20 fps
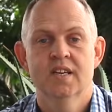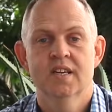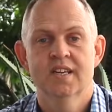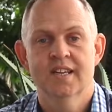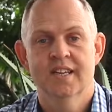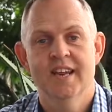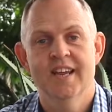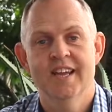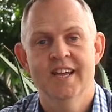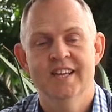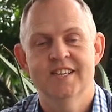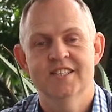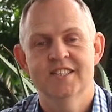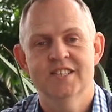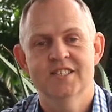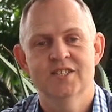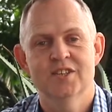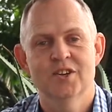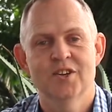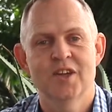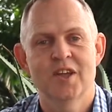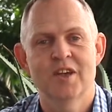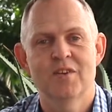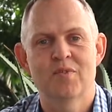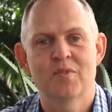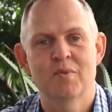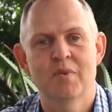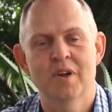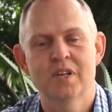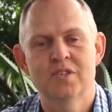G'day, it's Justin Hogg here
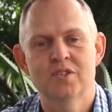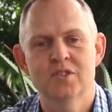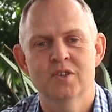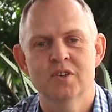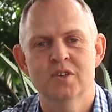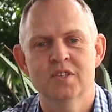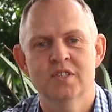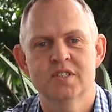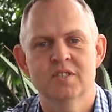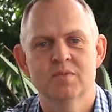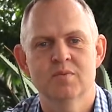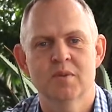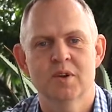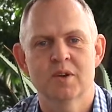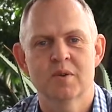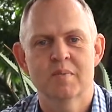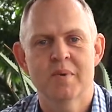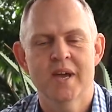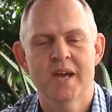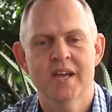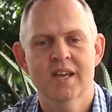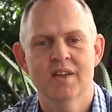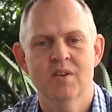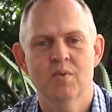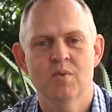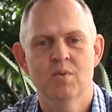from Right Source. Welcome back.